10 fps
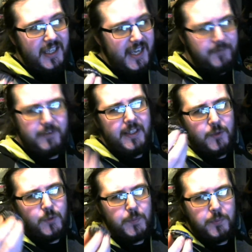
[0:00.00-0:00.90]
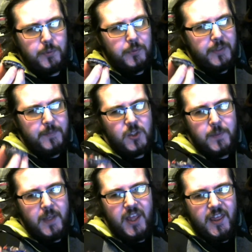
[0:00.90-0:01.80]
everything else was pretty much
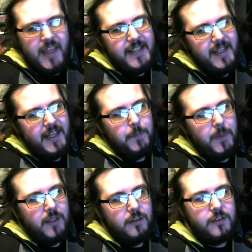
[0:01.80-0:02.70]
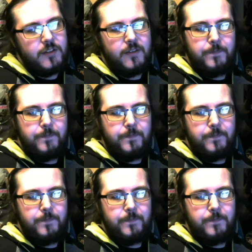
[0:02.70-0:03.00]
pathetic, because